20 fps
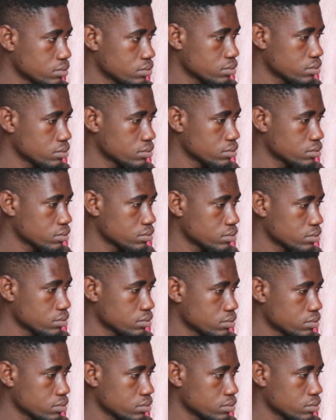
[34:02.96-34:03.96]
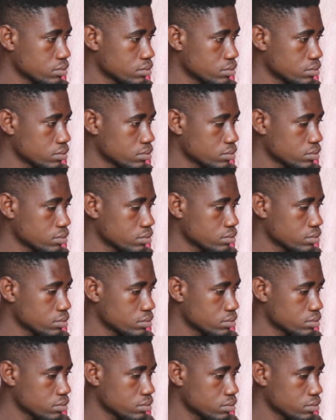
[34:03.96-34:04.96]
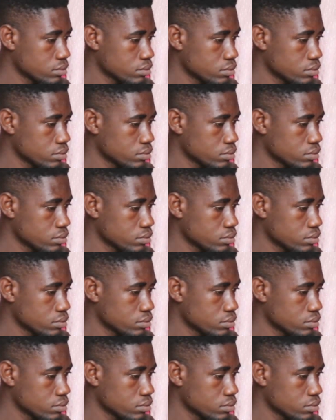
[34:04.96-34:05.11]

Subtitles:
This person isn't speaking.